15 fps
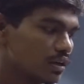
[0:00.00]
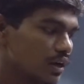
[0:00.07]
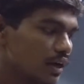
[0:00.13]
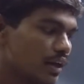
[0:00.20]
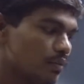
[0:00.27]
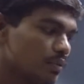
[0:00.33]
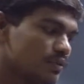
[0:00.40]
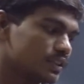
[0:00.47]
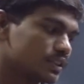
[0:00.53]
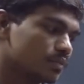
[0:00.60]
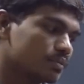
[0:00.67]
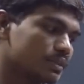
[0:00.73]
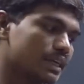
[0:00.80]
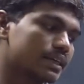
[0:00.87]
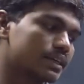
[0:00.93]
And I'll provide
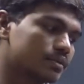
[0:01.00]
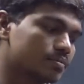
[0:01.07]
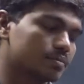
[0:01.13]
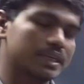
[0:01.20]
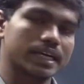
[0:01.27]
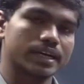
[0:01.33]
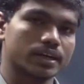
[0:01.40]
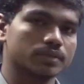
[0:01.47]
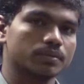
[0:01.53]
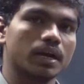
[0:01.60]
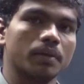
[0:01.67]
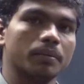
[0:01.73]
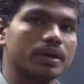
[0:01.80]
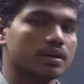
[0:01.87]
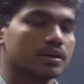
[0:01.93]
some practice.
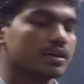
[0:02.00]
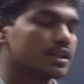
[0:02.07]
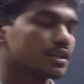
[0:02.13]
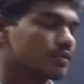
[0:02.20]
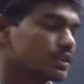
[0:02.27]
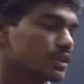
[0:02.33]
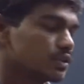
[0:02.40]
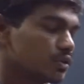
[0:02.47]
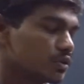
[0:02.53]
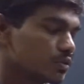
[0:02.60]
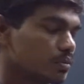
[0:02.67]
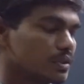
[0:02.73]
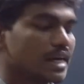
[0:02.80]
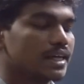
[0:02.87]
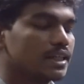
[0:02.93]
These questions
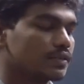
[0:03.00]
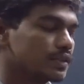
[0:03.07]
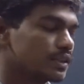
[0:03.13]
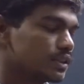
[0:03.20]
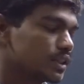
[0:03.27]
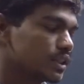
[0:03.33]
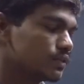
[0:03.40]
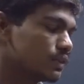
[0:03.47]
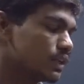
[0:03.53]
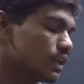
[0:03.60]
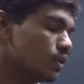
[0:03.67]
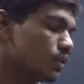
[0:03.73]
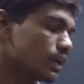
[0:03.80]
also, practice questions as well.